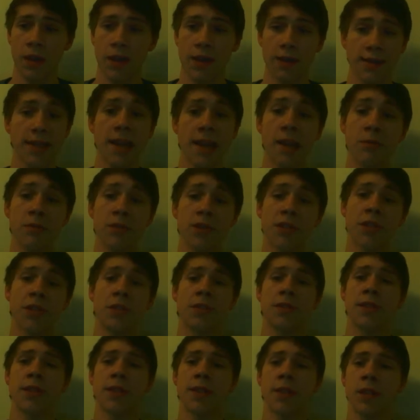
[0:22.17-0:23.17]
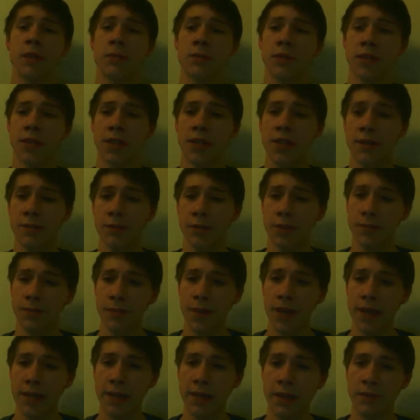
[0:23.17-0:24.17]
Sound is used in the opening sequence
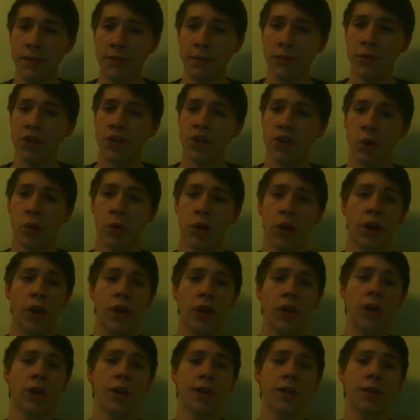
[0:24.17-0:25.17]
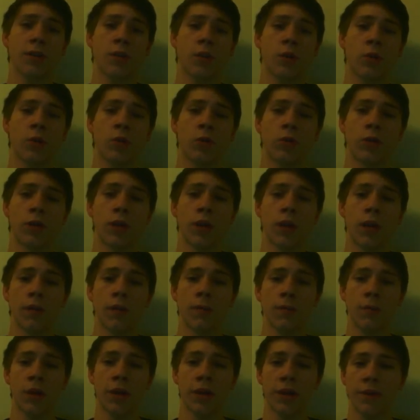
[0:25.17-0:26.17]
mainly through the song Night Call
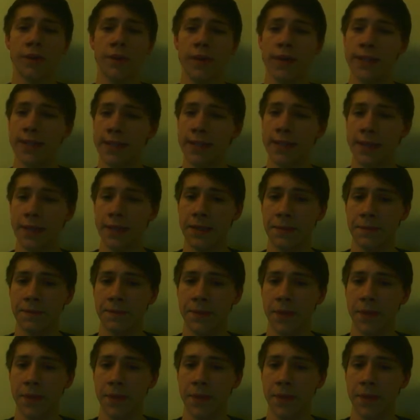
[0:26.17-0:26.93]
by Kavinsky,